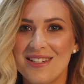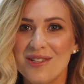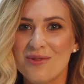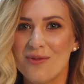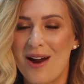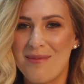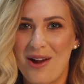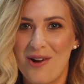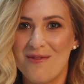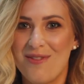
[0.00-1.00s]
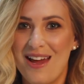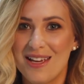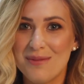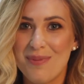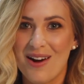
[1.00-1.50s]
didn't write my own
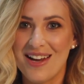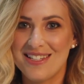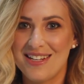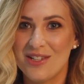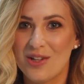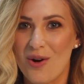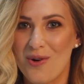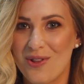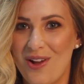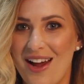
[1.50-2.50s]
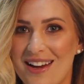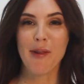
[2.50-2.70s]
vows, but I did go online.